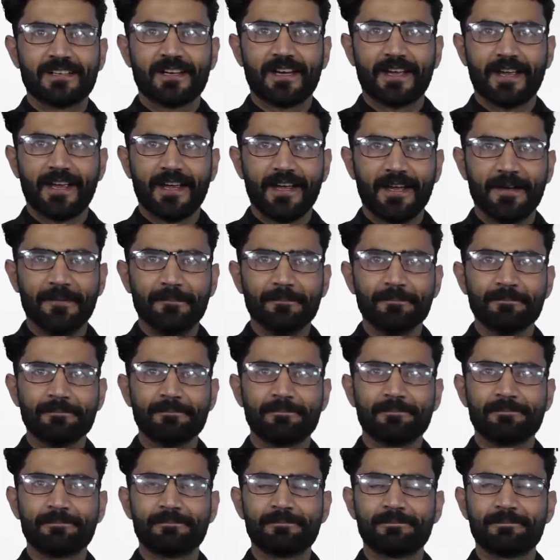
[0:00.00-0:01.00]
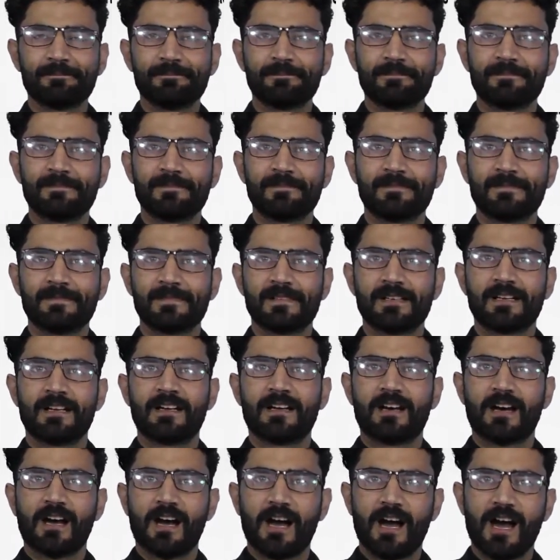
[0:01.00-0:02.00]
am,
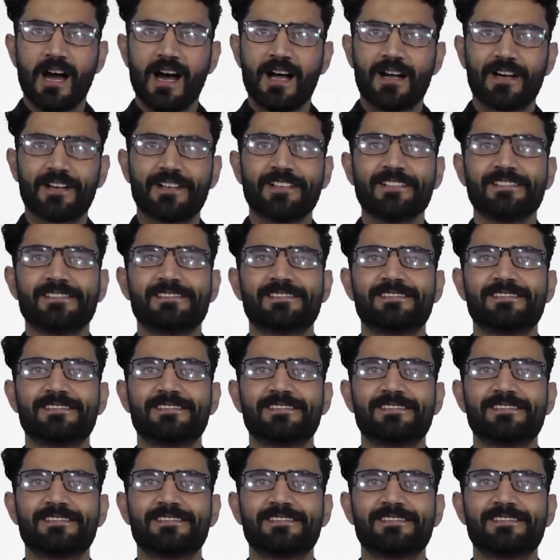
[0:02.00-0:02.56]
are,